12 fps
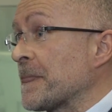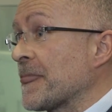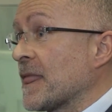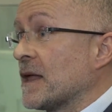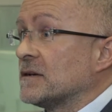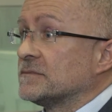
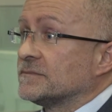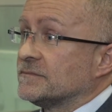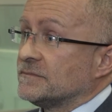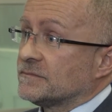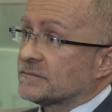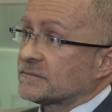And is it
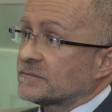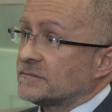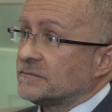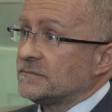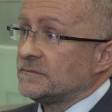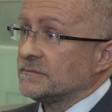one up on
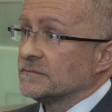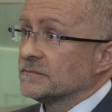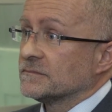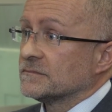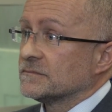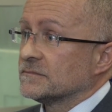this machine
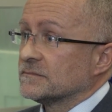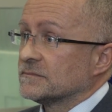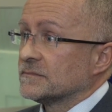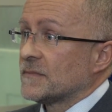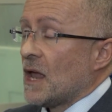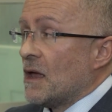for them now?